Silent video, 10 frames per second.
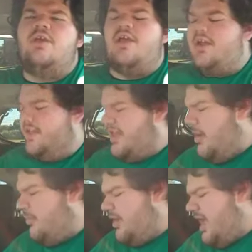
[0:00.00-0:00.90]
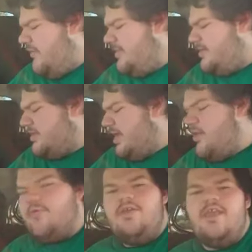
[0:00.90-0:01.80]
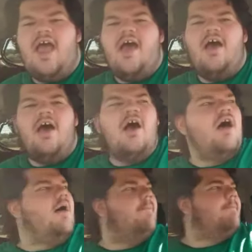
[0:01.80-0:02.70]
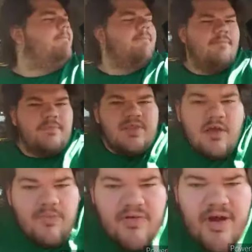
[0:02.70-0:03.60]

and a cowboy outfit. So yeah, um, so be